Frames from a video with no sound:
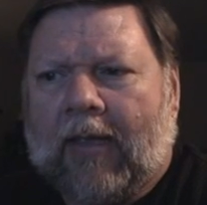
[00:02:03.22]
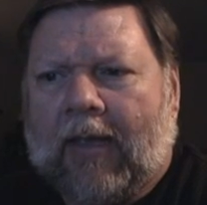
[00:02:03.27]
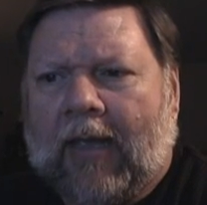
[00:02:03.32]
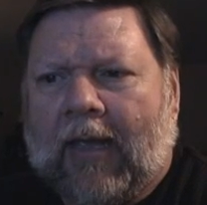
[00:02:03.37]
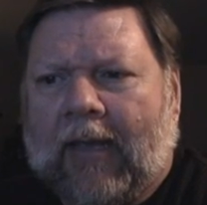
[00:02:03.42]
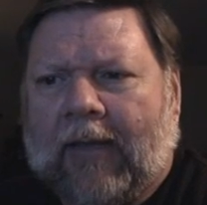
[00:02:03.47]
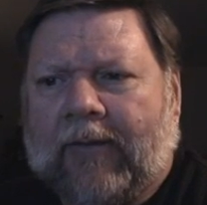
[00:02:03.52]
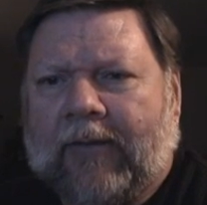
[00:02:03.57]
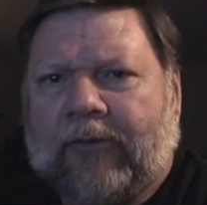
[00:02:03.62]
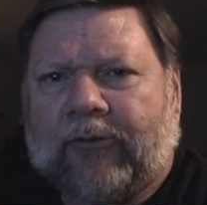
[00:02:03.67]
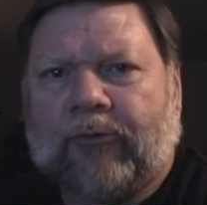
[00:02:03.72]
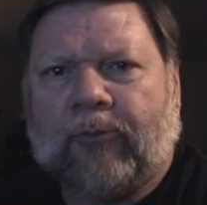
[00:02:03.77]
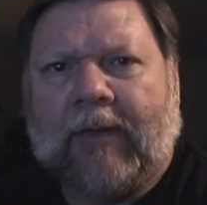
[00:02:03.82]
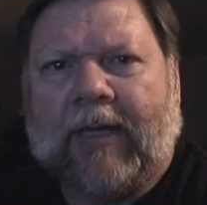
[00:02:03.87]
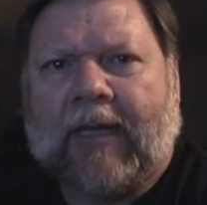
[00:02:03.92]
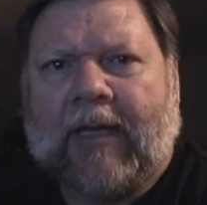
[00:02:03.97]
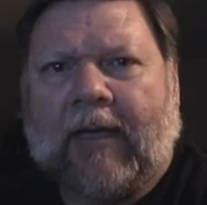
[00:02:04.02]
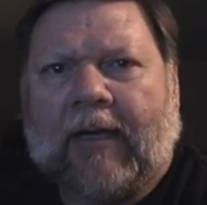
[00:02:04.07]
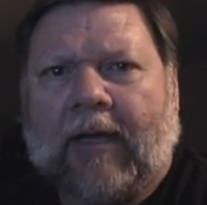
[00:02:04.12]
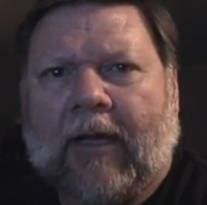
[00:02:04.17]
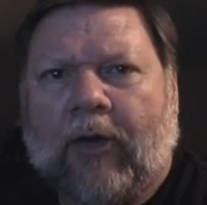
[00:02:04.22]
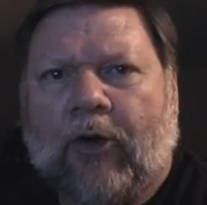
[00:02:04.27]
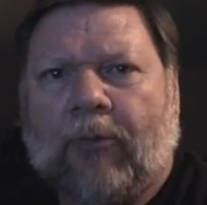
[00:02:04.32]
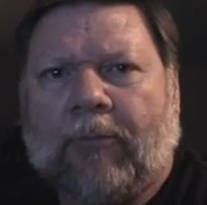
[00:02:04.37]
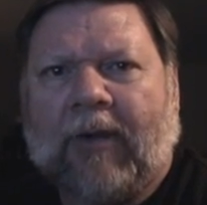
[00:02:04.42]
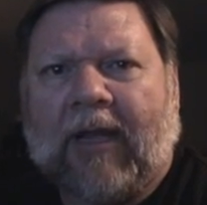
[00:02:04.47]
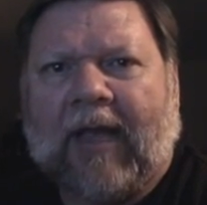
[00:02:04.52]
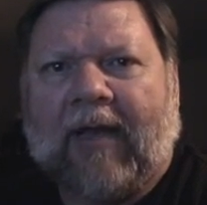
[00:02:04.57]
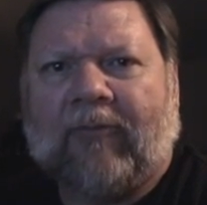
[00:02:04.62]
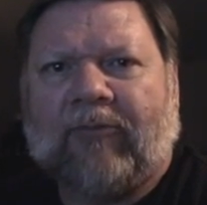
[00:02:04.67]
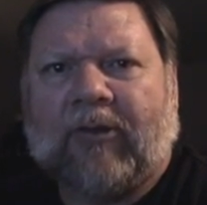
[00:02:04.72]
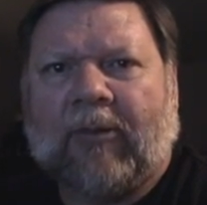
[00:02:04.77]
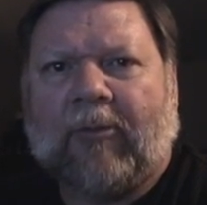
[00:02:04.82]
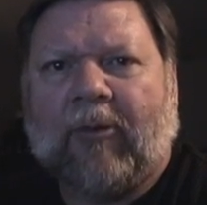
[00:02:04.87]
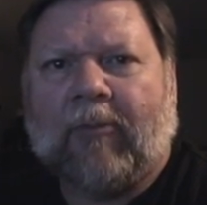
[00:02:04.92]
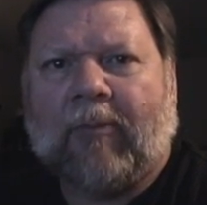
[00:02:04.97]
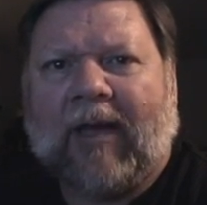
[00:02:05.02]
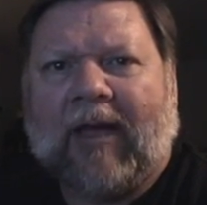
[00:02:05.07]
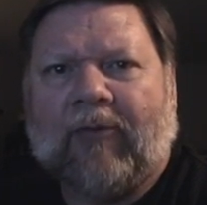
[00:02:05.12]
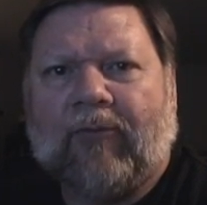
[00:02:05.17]
and this weekend I hope to have some
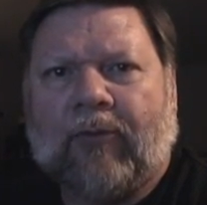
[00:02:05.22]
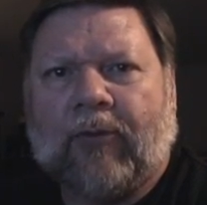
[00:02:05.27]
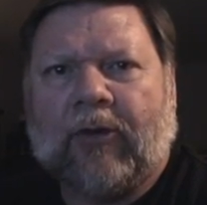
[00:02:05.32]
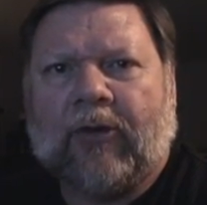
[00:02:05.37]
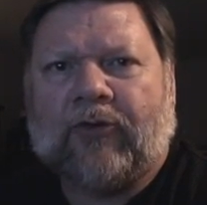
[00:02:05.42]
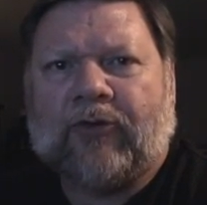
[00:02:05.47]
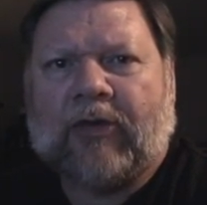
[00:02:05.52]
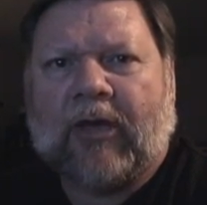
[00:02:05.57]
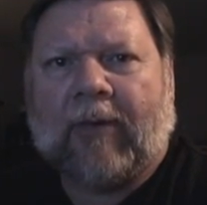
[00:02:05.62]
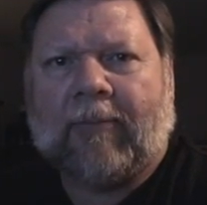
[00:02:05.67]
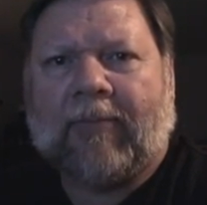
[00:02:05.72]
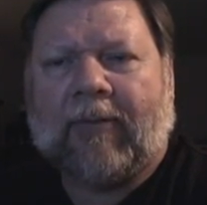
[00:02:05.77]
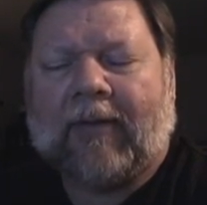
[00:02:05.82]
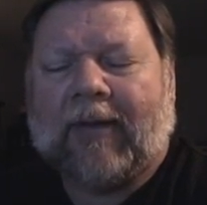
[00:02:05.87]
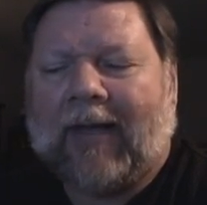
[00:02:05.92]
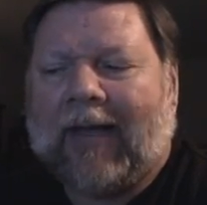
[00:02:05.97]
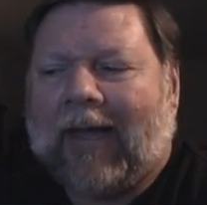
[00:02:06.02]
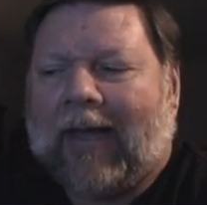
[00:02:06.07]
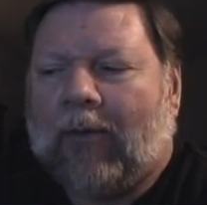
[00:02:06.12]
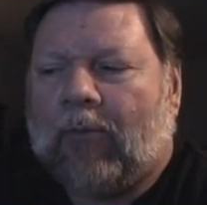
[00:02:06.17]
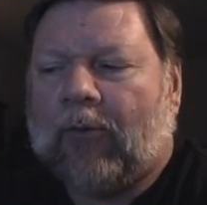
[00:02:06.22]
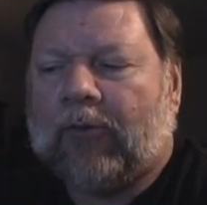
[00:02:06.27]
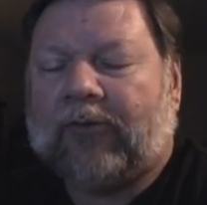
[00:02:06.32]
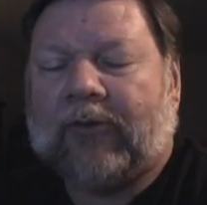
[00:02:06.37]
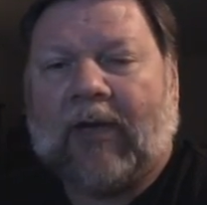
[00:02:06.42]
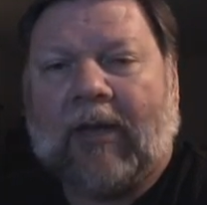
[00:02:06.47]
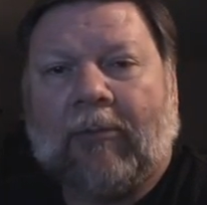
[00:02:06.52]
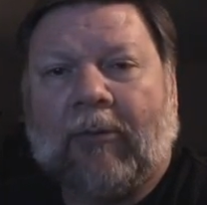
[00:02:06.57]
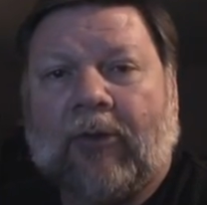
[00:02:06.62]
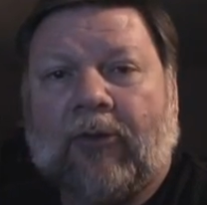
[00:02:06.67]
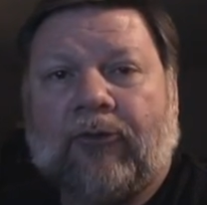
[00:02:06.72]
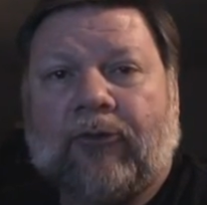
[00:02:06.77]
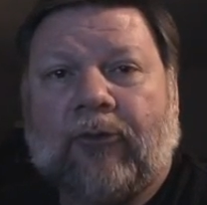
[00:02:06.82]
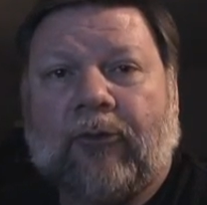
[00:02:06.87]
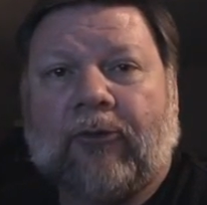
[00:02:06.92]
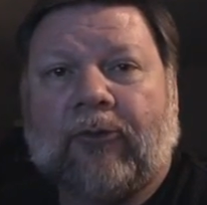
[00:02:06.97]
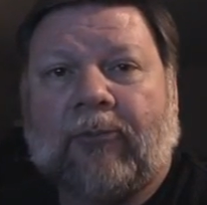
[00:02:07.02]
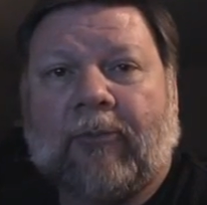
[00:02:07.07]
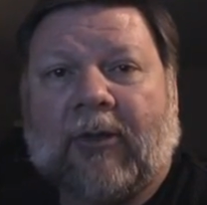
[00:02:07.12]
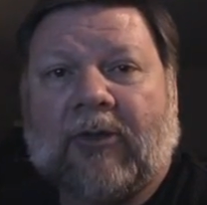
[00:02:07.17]
of my footage up. I wasn't able to
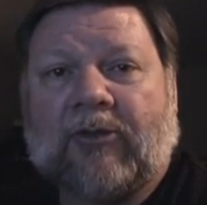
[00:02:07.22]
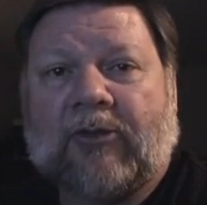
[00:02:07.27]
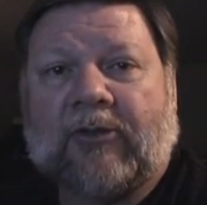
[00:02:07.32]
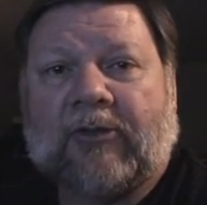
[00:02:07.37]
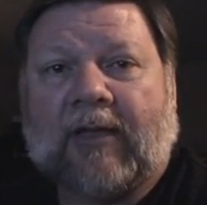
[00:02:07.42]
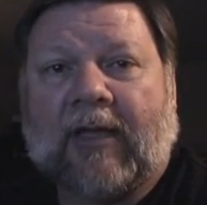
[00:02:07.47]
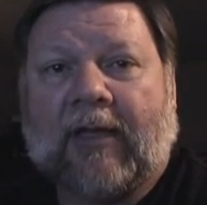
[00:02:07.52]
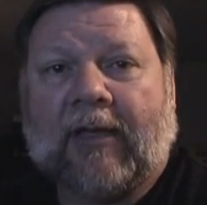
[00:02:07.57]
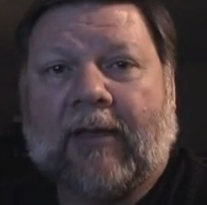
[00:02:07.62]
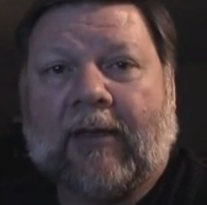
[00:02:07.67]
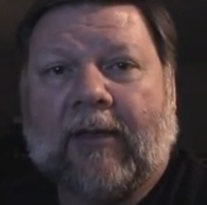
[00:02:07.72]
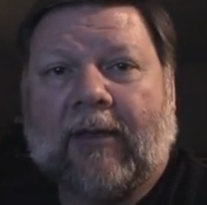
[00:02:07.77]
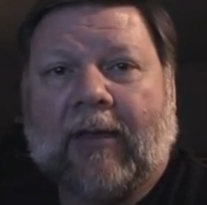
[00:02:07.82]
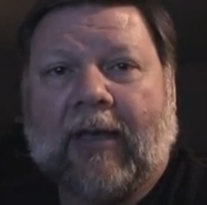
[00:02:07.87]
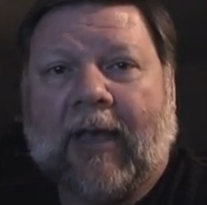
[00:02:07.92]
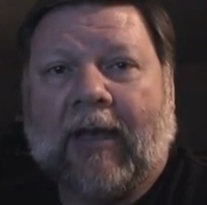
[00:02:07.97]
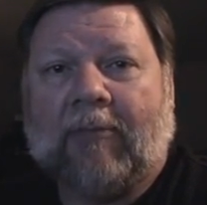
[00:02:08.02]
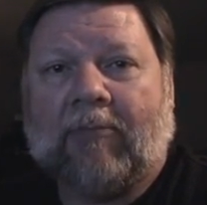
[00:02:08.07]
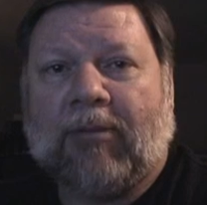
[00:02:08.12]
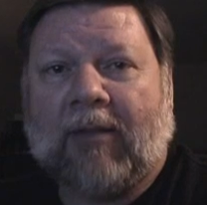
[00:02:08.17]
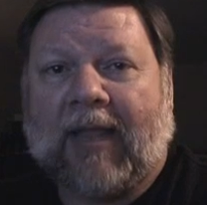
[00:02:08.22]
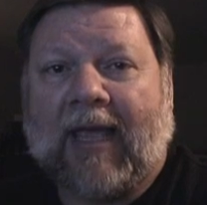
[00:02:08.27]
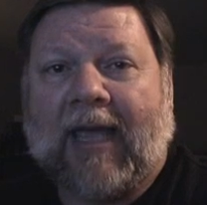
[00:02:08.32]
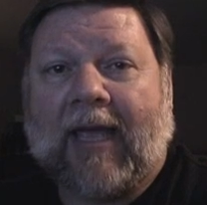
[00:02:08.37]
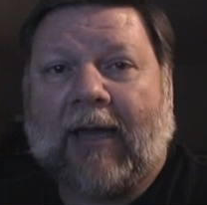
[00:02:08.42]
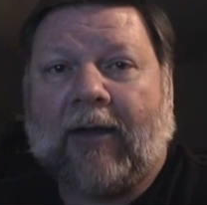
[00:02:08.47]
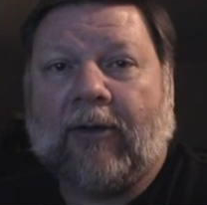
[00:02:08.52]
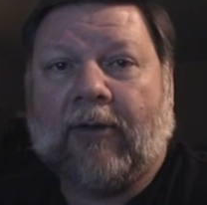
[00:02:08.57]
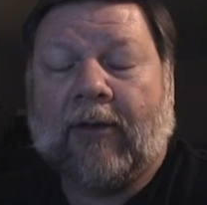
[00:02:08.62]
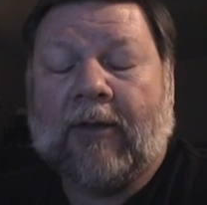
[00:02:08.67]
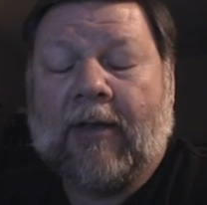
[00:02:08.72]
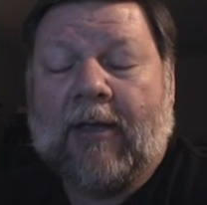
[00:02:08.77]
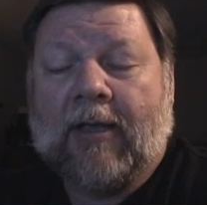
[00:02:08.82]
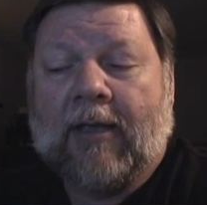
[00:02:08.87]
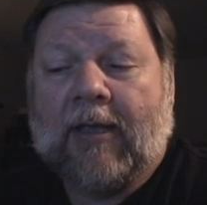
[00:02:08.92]
shoot as much as I had planned.